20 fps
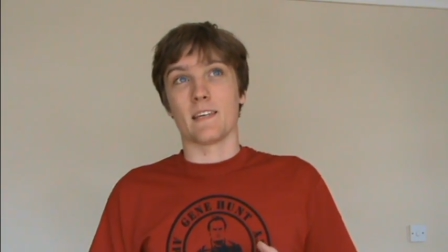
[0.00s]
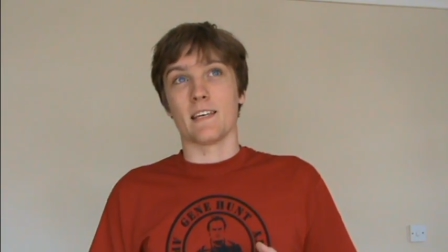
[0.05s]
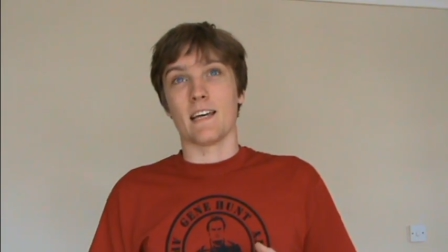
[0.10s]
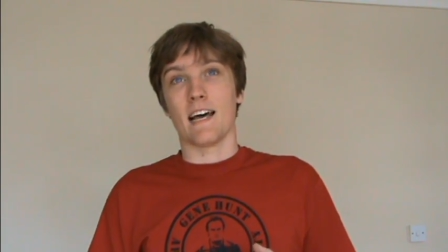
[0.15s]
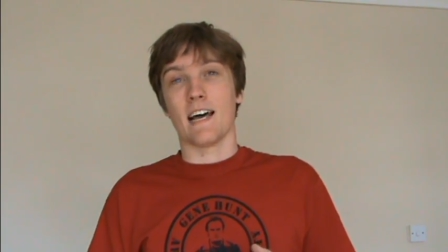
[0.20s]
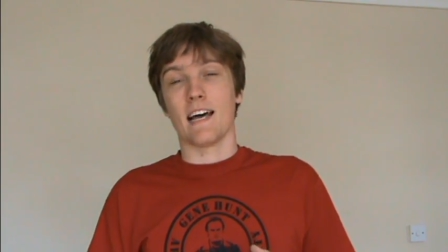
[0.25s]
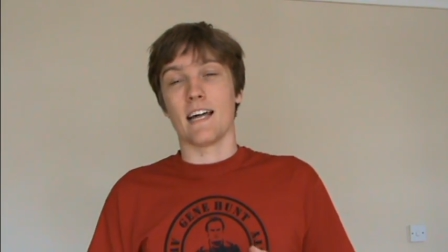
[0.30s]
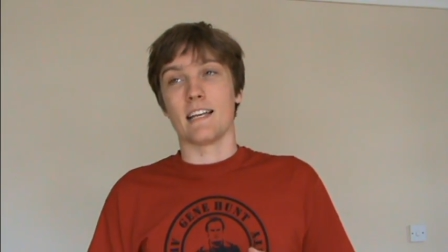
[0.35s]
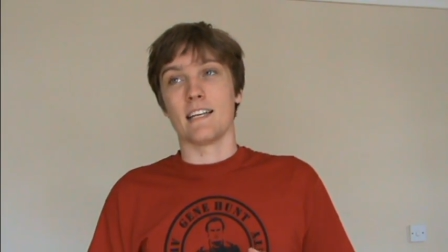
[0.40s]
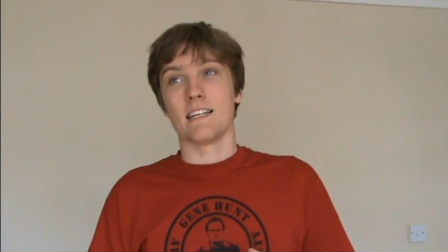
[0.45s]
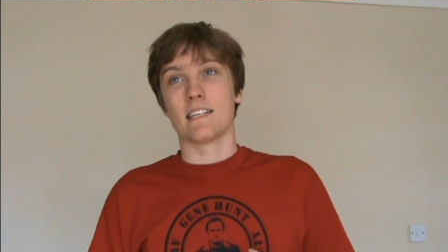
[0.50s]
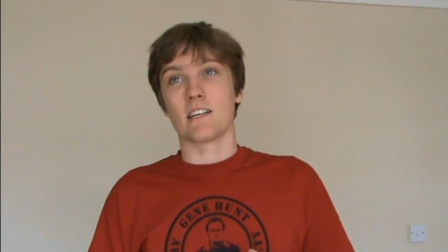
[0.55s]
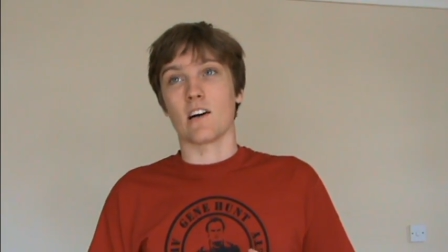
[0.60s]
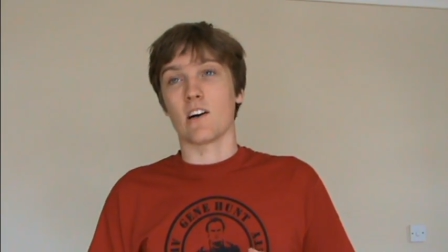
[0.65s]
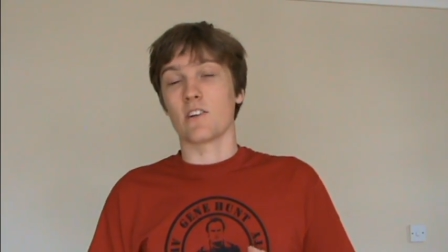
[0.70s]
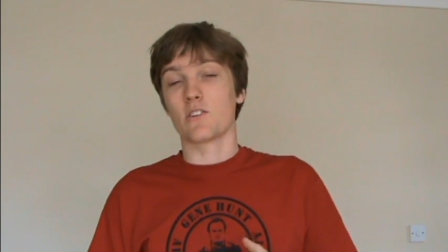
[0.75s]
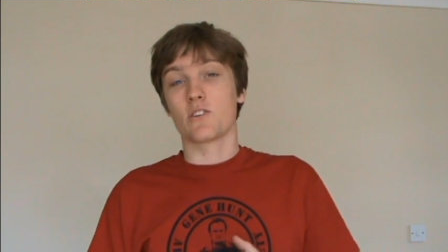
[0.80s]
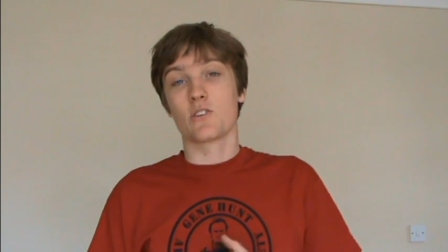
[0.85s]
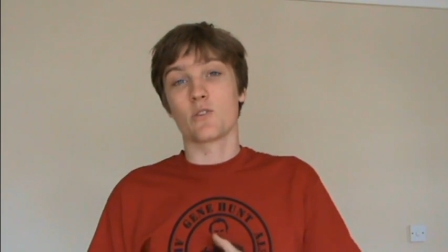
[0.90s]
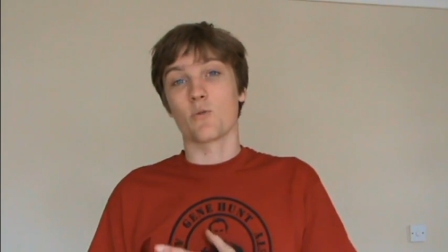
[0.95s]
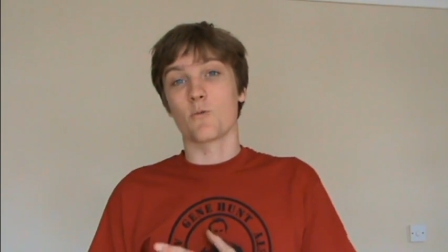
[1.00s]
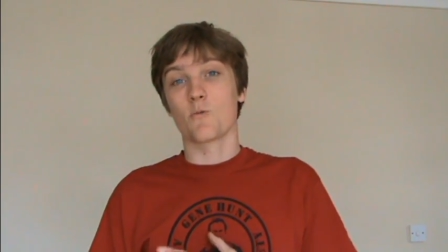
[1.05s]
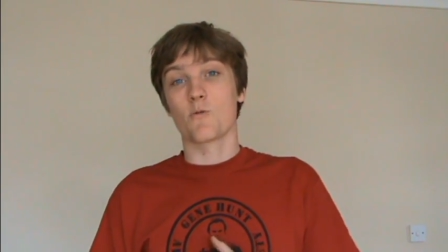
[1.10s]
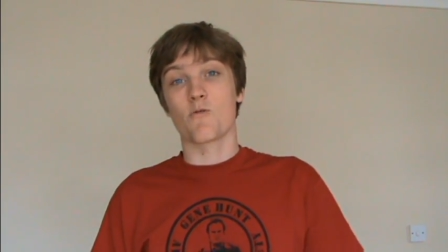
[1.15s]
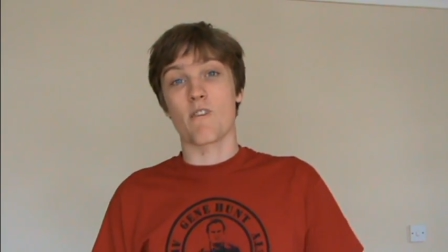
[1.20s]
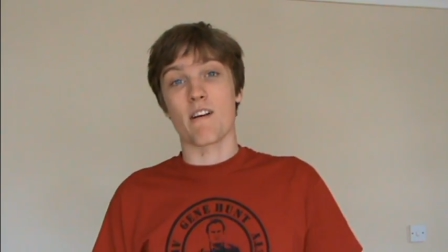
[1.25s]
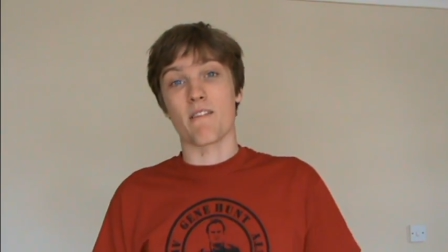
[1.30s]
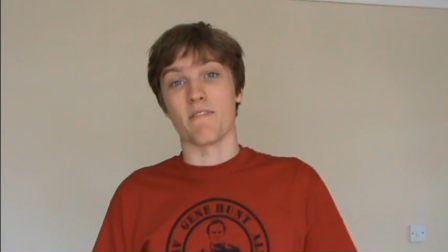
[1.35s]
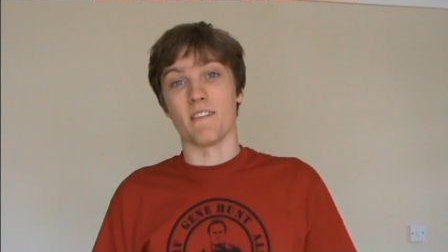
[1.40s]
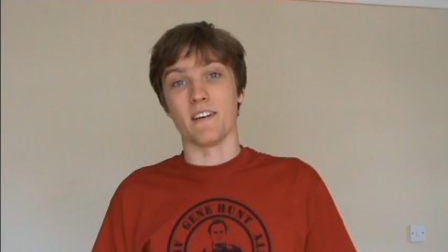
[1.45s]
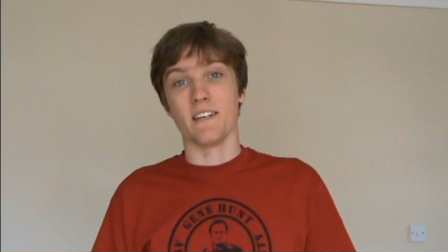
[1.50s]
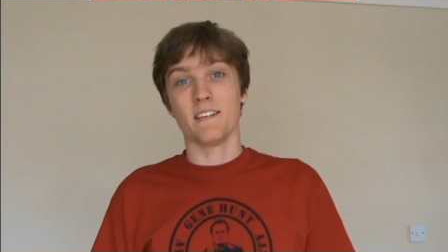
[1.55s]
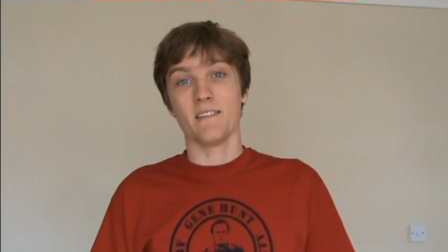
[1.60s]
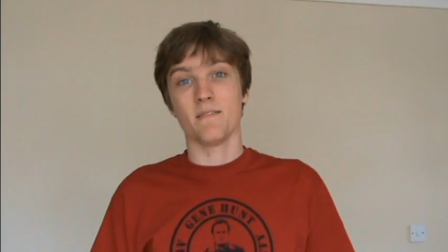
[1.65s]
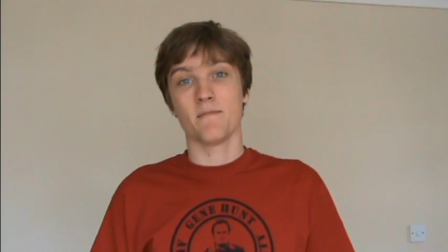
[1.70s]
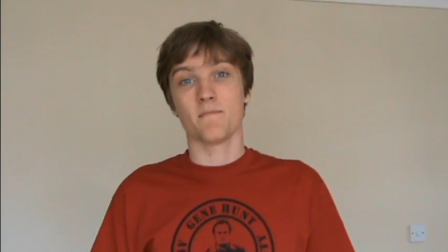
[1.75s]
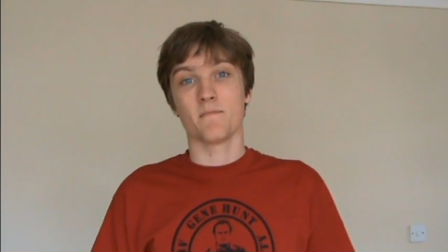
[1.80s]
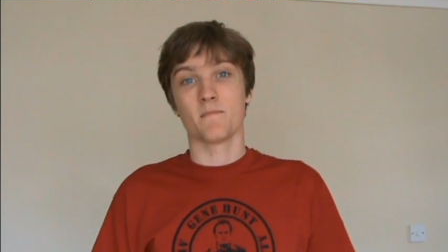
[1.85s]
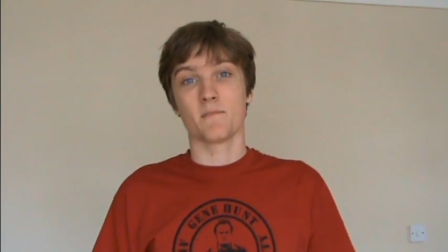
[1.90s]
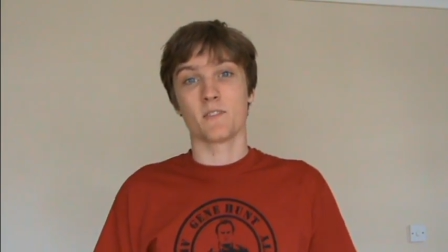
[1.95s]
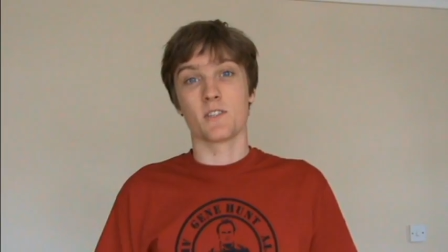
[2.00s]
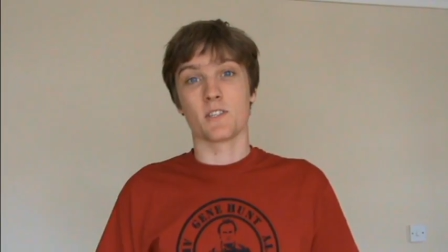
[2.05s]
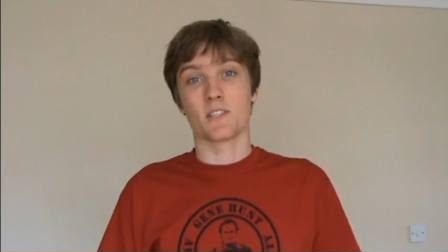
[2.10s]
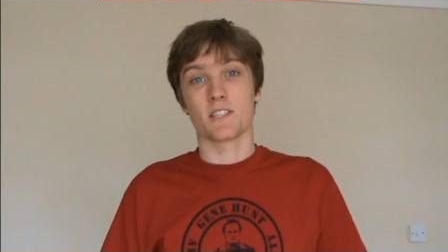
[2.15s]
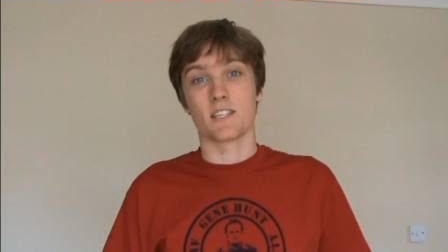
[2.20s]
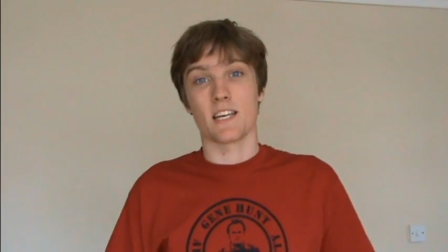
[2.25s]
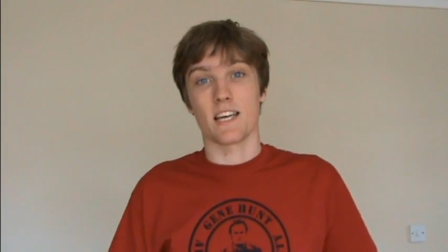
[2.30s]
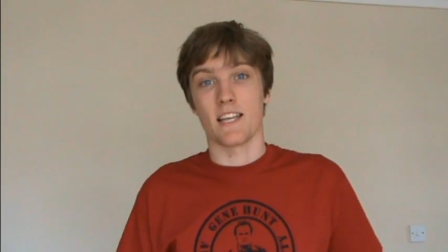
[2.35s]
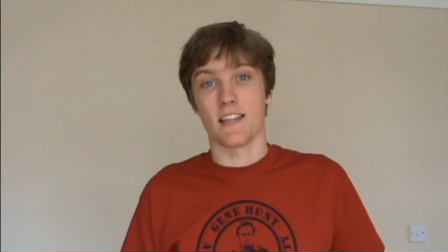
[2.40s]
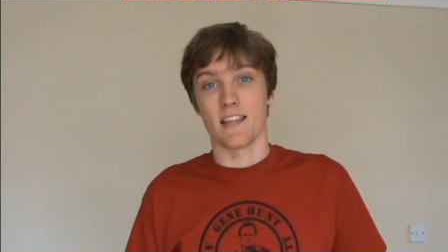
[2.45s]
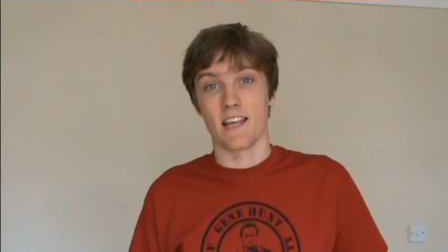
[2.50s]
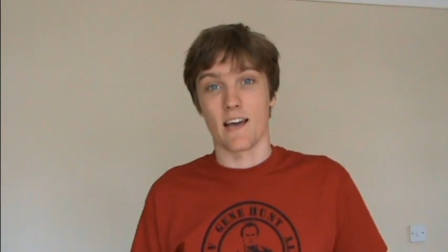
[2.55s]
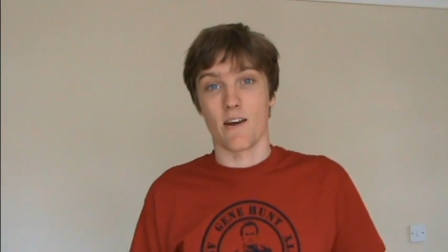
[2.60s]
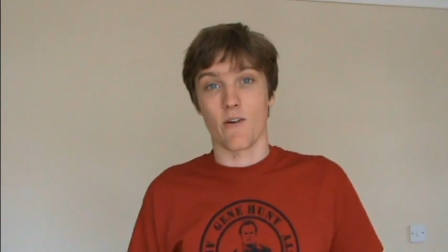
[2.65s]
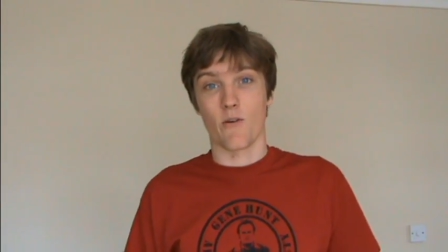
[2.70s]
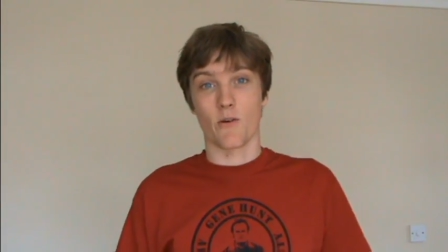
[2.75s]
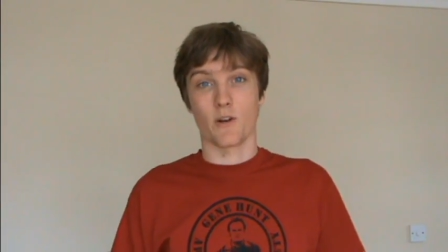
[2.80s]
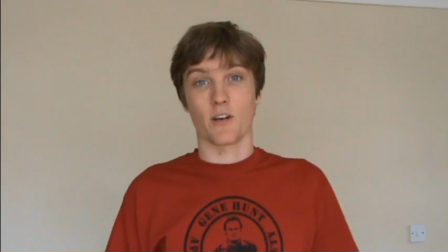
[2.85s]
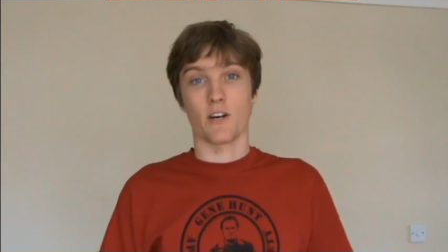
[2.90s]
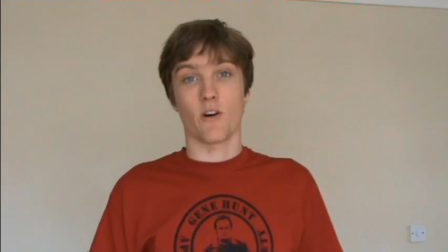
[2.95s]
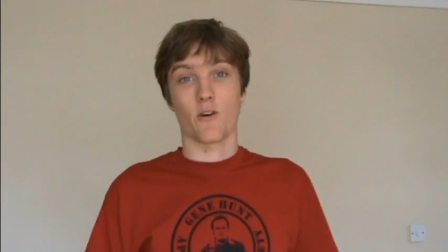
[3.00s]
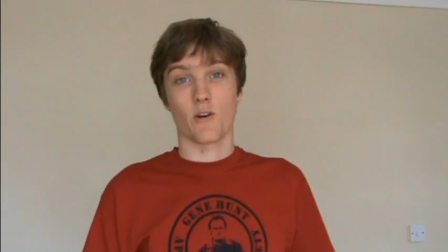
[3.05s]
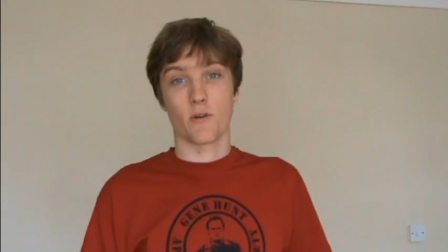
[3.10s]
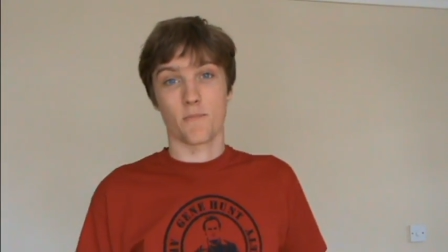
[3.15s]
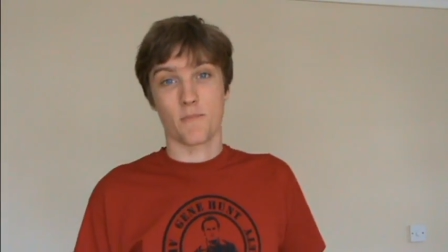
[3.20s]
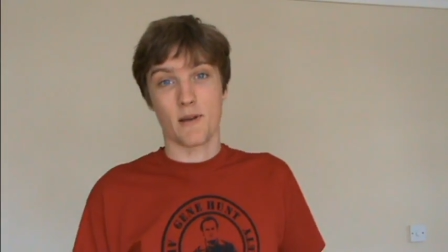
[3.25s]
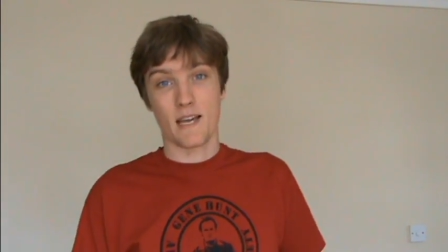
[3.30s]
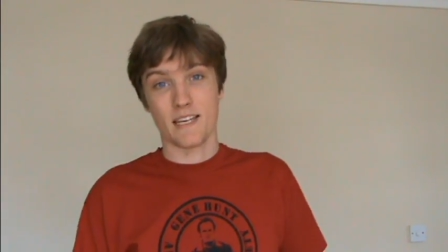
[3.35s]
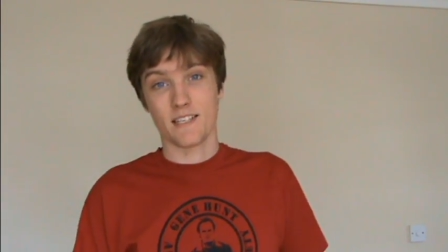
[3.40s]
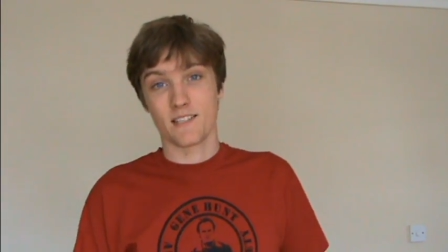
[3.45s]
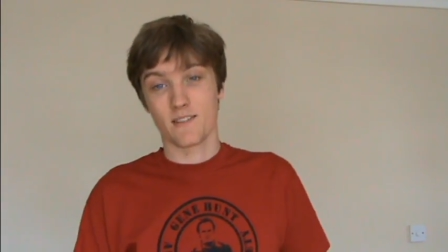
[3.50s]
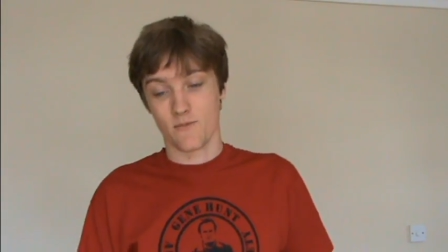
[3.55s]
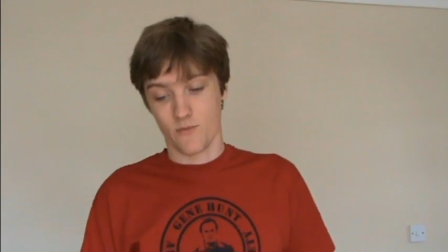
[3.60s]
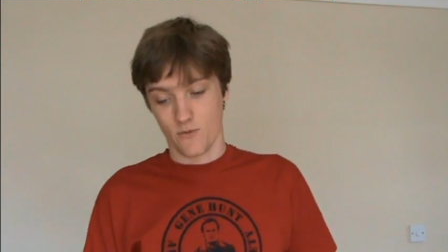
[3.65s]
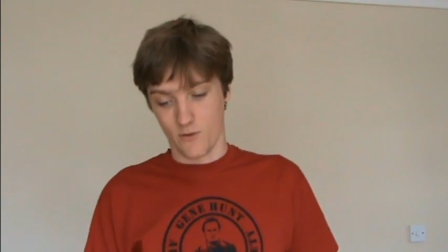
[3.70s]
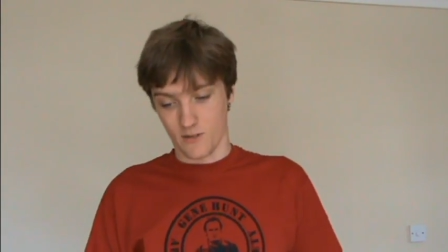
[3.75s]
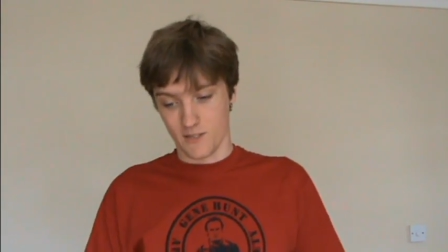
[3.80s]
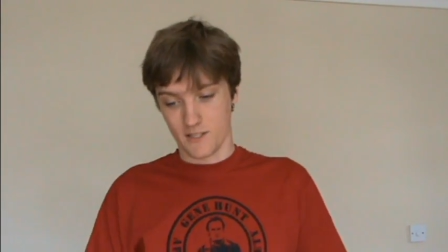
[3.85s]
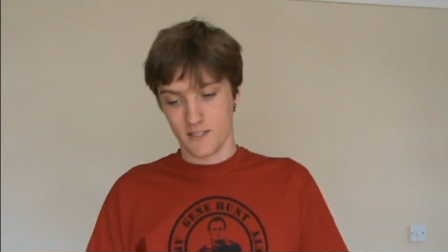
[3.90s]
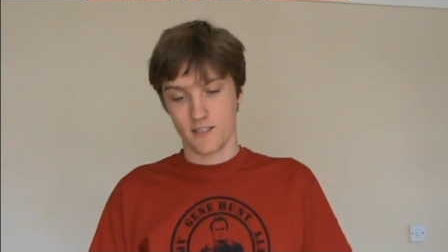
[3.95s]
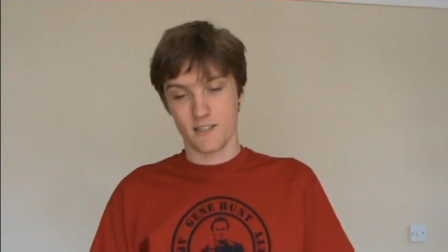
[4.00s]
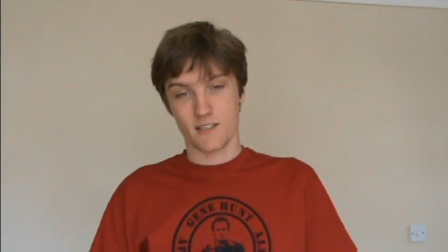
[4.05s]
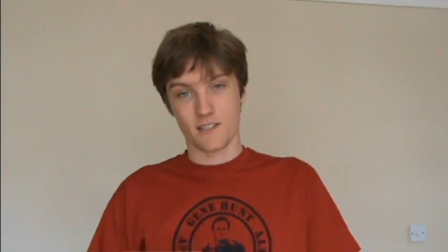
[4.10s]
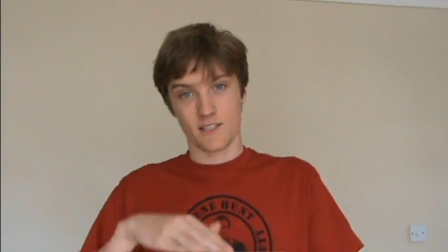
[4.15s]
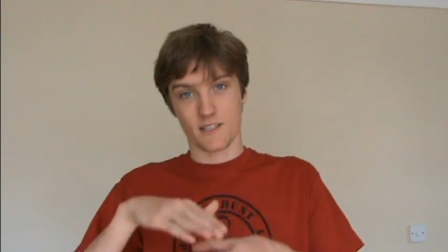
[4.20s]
and I just saw a griffin just sitting there on a piece of wood,